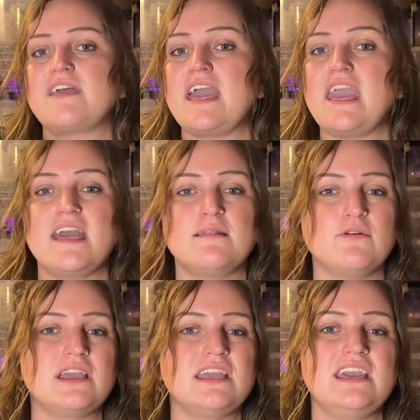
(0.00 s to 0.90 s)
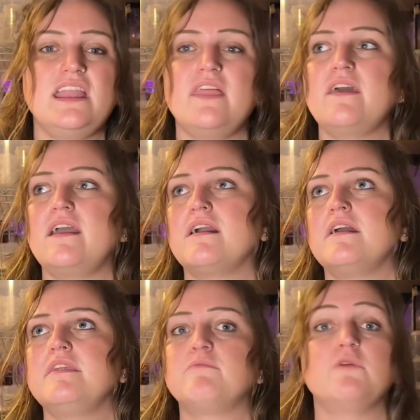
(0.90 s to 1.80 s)
that animal can get in there,
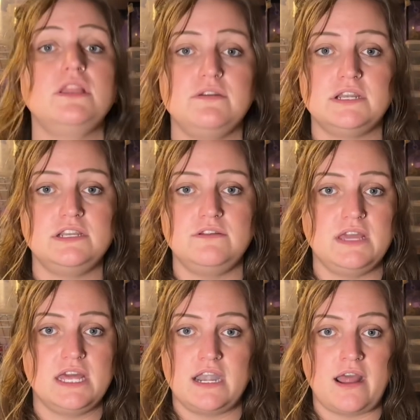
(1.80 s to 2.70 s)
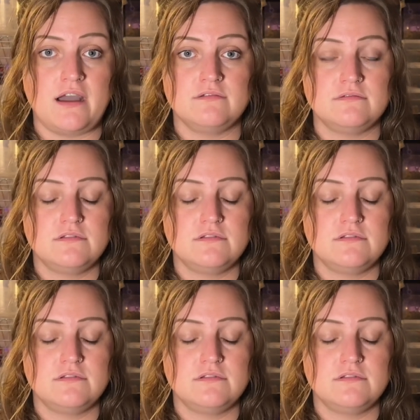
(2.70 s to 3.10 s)
and then what are you going to do to get it out?